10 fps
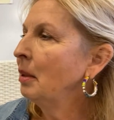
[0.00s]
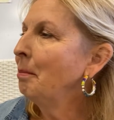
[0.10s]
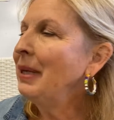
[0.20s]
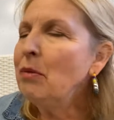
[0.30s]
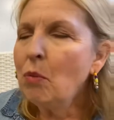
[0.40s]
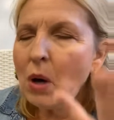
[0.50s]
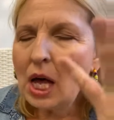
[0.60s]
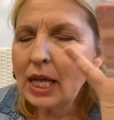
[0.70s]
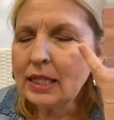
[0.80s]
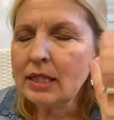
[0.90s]
Be
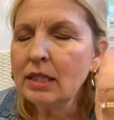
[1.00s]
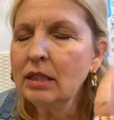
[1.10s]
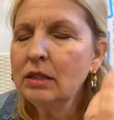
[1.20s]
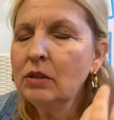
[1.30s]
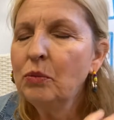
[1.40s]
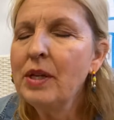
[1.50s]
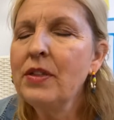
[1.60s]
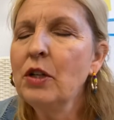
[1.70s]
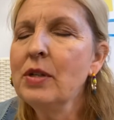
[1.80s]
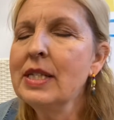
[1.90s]
one with the
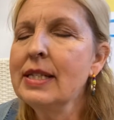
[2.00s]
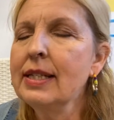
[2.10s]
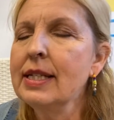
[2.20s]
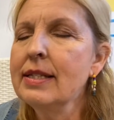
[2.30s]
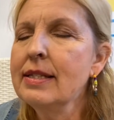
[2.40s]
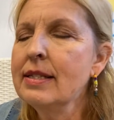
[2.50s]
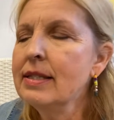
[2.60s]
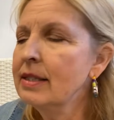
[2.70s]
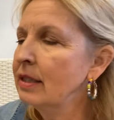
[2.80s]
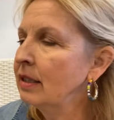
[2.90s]

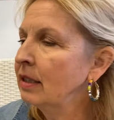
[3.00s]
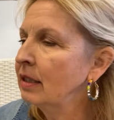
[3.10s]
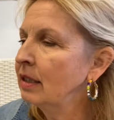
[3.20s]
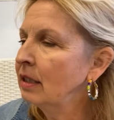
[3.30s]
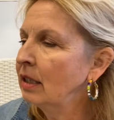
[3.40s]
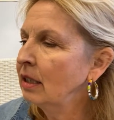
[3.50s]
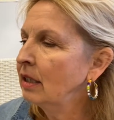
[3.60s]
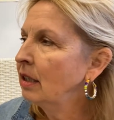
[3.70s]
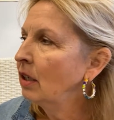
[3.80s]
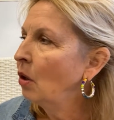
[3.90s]
chrysalis.
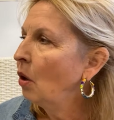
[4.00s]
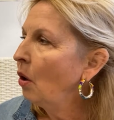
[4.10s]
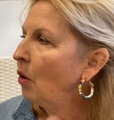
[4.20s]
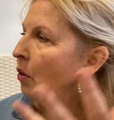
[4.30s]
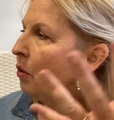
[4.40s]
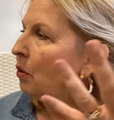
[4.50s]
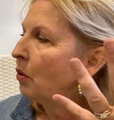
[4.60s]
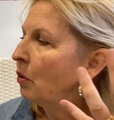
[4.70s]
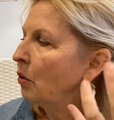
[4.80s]
Oh.